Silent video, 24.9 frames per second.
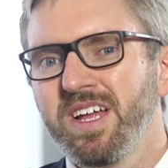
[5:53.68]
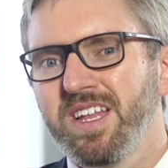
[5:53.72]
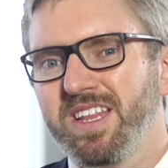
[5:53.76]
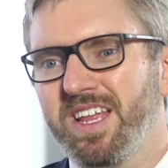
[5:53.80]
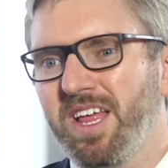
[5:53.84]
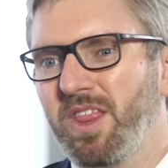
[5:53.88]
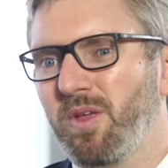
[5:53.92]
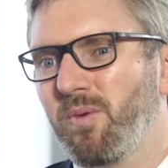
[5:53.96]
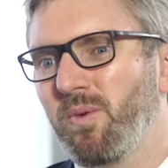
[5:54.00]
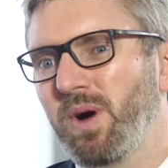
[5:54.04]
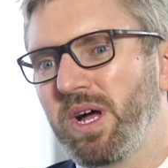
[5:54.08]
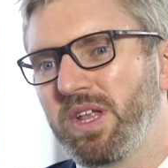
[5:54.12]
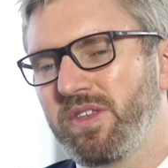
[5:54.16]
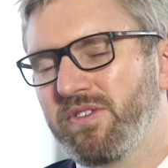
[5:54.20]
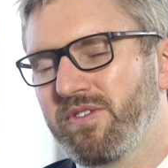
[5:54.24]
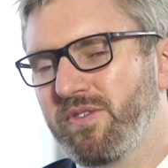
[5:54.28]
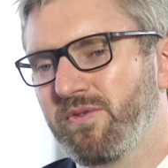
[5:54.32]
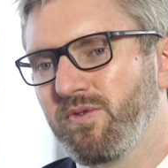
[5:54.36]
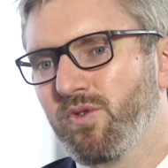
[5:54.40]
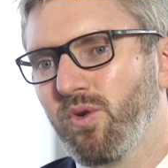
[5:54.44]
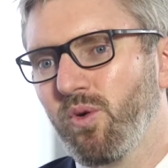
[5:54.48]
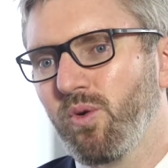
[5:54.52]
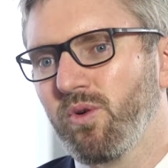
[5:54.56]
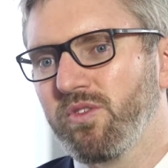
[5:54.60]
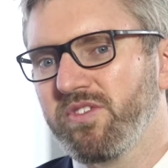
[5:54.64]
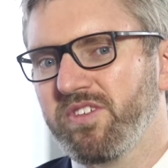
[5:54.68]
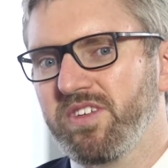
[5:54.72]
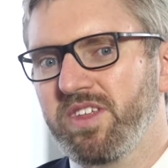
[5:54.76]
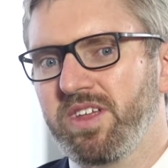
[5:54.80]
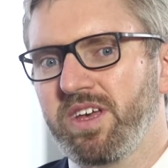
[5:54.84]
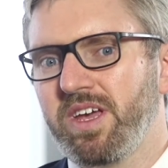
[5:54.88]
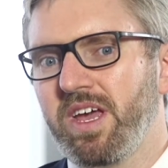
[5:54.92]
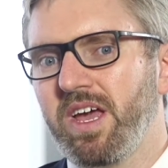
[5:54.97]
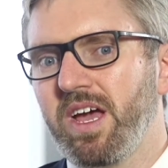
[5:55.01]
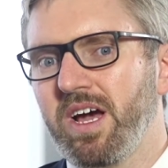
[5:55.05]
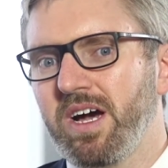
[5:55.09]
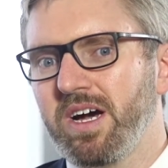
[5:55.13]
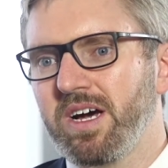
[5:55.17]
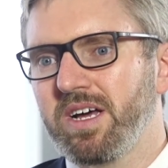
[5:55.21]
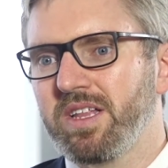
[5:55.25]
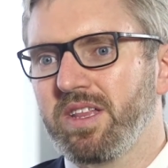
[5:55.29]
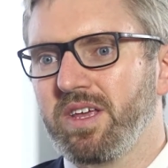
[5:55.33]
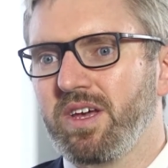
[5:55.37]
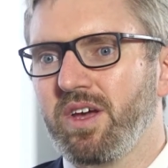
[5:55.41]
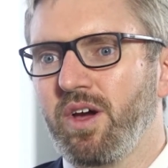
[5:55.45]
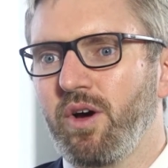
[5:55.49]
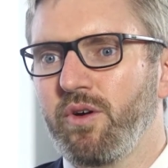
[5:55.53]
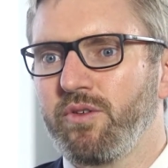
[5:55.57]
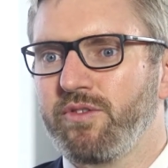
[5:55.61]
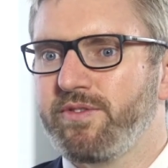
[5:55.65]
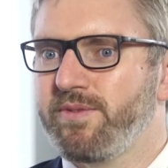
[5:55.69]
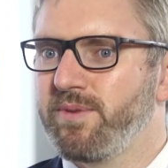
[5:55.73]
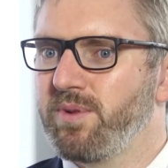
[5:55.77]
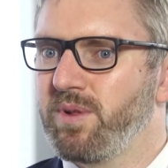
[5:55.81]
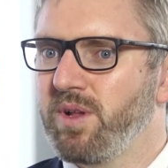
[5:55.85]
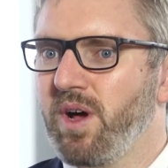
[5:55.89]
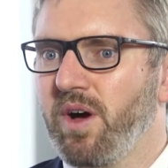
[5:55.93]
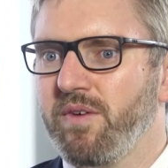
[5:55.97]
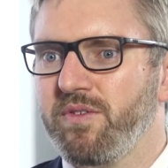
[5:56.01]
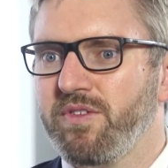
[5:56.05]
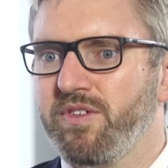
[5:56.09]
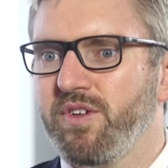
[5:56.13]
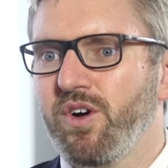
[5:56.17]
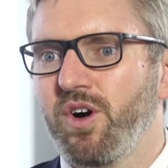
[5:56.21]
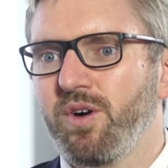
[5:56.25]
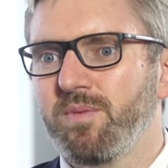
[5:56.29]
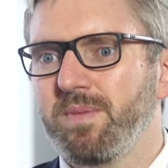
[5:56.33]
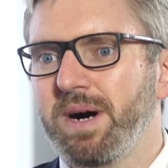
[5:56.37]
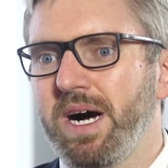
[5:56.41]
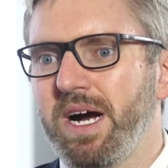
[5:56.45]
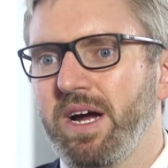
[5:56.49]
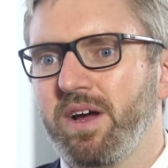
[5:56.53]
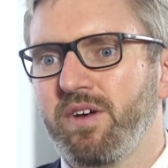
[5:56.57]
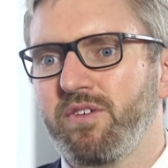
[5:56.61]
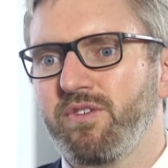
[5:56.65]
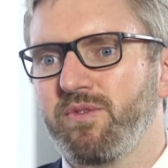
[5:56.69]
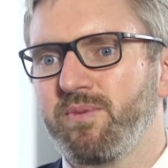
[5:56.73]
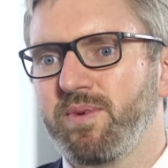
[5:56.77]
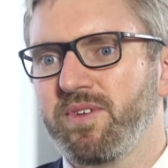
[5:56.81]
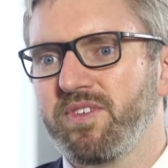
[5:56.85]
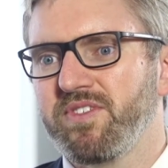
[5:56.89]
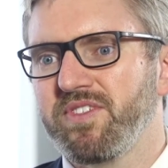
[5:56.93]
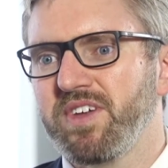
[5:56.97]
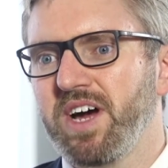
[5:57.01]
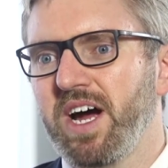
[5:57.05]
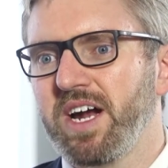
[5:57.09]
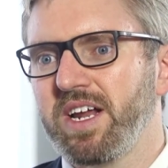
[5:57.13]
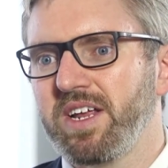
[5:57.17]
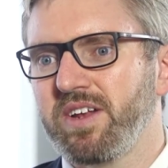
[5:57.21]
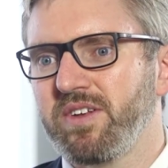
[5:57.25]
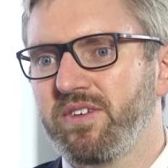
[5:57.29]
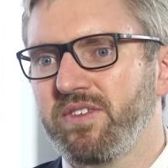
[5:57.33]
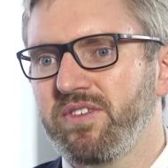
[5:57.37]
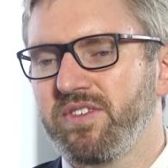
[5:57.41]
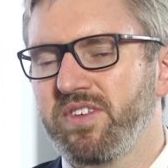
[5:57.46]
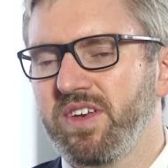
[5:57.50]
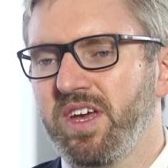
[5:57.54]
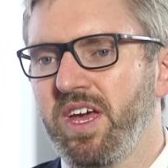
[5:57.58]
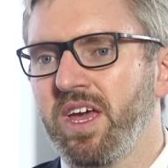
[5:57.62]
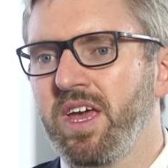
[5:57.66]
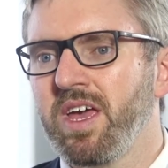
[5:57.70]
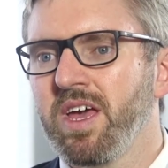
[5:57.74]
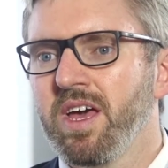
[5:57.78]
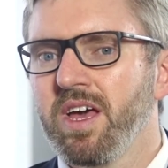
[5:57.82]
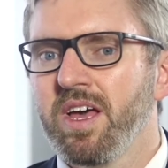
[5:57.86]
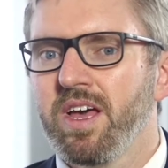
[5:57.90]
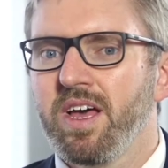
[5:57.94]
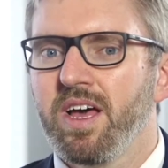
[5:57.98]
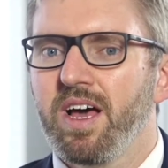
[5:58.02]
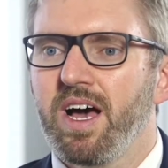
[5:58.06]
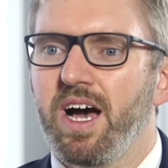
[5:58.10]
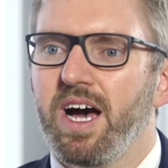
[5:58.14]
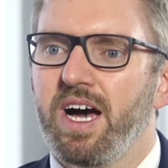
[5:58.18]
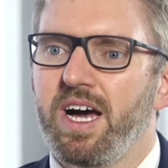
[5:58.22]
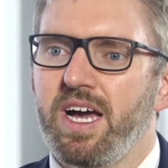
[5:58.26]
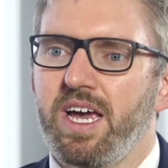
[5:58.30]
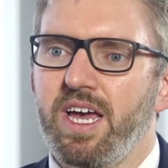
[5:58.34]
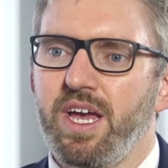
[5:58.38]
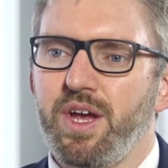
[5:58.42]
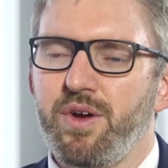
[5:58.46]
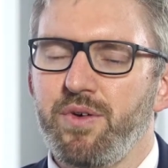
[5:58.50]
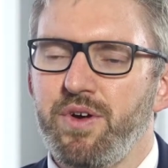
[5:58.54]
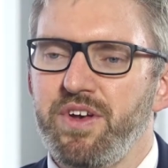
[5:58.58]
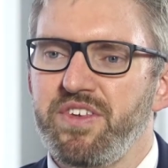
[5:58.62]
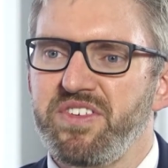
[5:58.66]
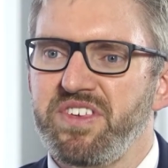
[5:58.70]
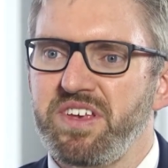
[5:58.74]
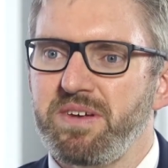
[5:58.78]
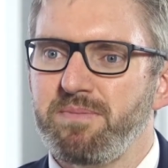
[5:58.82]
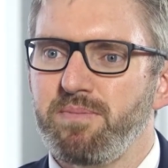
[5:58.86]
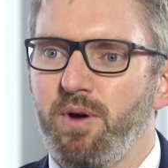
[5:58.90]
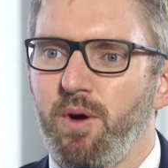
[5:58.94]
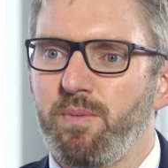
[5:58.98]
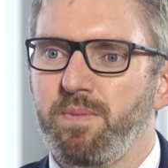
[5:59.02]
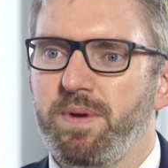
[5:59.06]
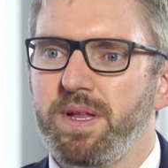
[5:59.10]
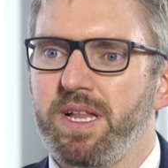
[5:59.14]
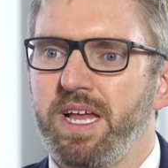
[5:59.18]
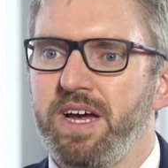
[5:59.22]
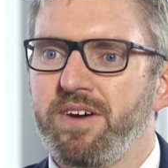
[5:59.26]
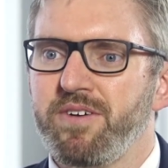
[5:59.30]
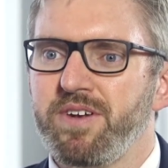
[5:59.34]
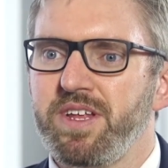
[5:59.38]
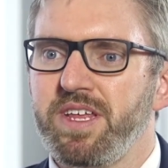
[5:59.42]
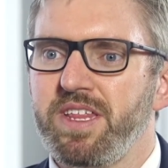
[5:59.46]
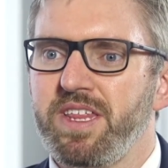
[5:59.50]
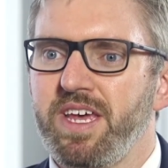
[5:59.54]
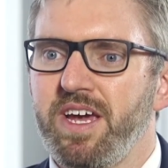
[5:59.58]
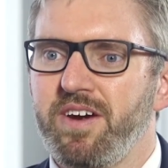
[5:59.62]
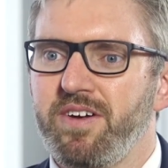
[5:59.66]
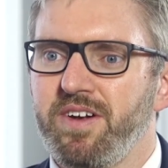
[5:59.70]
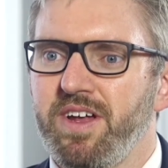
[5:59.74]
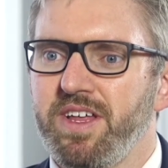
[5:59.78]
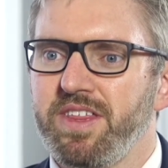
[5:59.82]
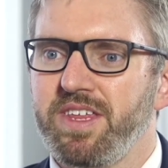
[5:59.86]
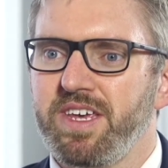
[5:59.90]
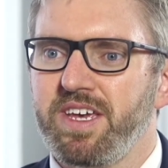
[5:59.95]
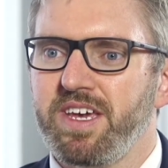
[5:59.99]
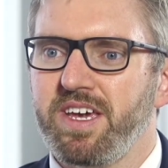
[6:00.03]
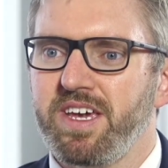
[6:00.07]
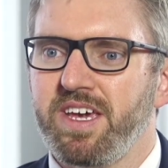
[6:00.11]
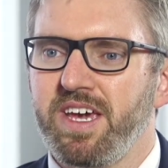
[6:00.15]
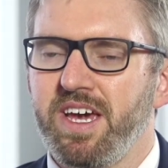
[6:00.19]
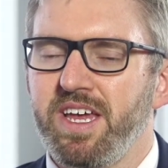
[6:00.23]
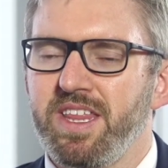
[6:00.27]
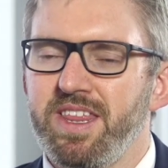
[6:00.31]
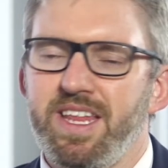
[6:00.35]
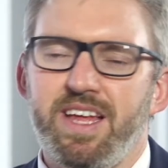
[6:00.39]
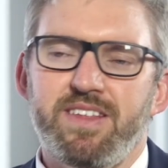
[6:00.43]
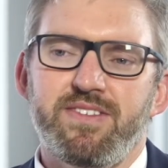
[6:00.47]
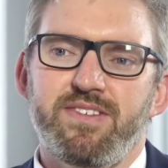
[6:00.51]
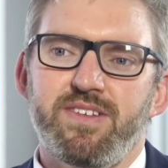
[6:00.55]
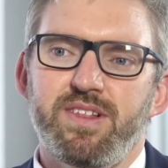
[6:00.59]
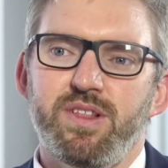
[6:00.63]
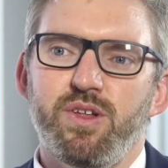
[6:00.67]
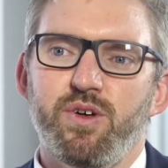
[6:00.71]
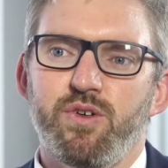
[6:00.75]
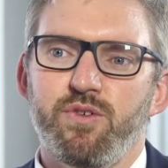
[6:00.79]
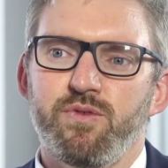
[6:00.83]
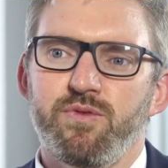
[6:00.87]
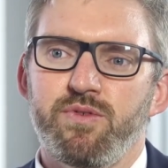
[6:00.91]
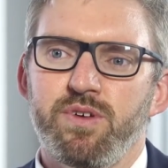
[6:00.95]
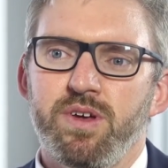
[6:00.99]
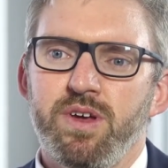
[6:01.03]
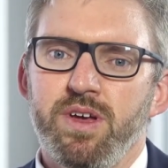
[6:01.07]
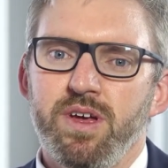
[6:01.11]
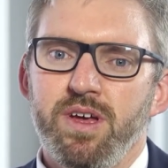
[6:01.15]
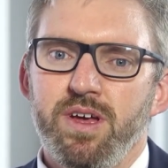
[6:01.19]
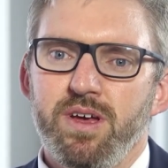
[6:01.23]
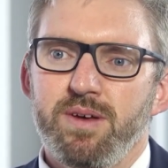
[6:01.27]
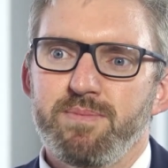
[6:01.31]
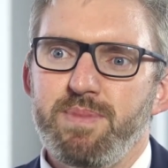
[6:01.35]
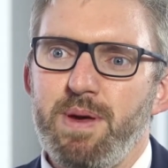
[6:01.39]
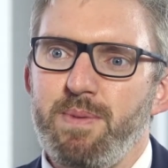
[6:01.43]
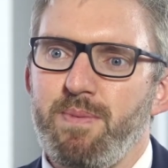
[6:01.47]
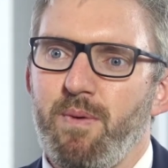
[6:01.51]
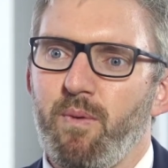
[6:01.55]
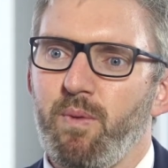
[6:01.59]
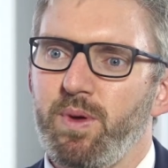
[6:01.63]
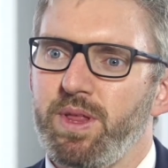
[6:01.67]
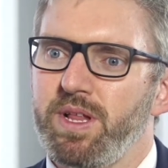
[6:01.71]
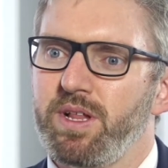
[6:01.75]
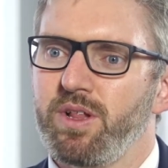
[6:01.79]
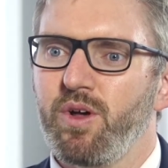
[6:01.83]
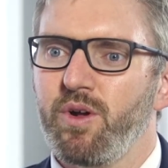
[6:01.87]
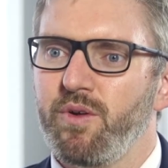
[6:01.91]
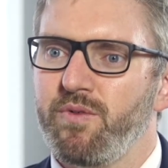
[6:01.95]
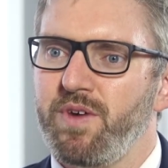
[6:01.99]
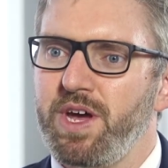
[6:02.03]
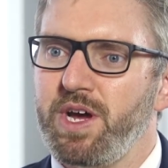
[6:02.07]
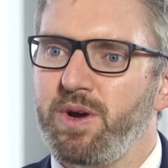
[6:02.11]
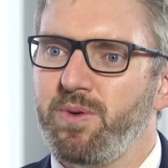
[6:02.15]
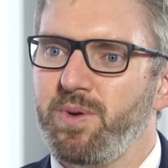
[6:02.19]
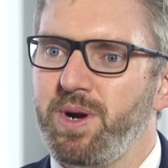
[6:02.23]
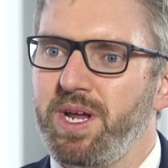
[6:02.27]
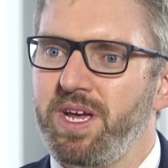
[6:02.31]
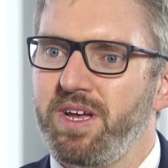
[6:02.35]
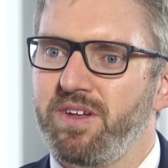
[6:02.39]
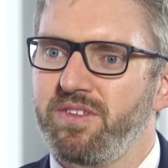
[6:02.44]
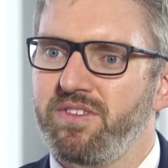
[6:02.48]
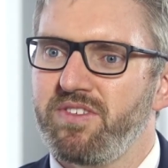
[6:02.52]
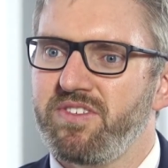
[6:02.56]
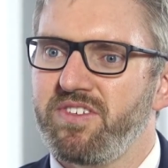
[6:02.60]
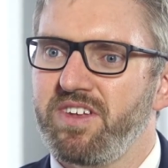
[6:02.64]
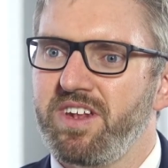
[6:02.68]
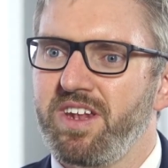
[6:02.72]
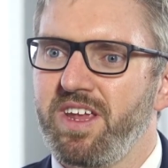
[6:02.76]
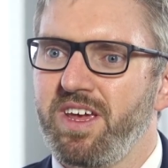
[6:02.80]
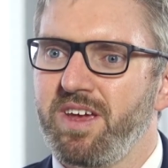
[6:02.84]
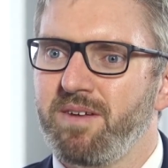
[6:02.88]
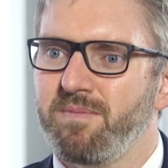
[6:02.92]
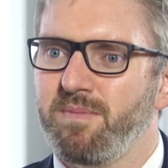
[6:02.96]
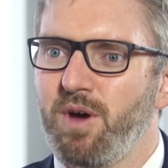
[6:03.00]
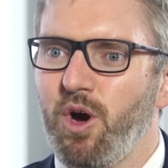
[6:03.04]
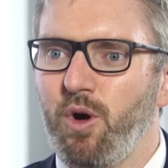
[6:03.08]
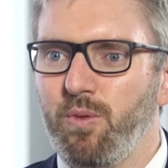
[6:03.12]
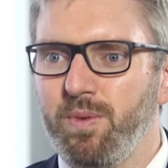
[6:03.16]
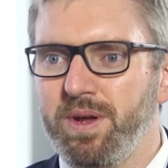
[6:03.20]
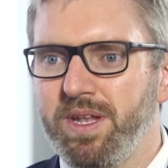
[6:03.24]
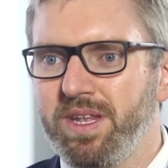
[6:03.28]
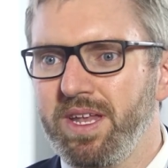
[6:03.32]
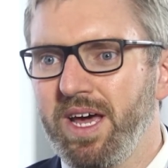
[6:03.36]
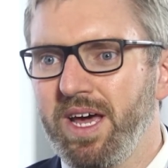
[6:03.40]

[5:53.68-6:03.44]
The other ones, of course, are the coastal lifestyle markets. We're starting to see increasing popularity there, and I think again that's a lot of people with a lot of equity in Sydney and Melbourne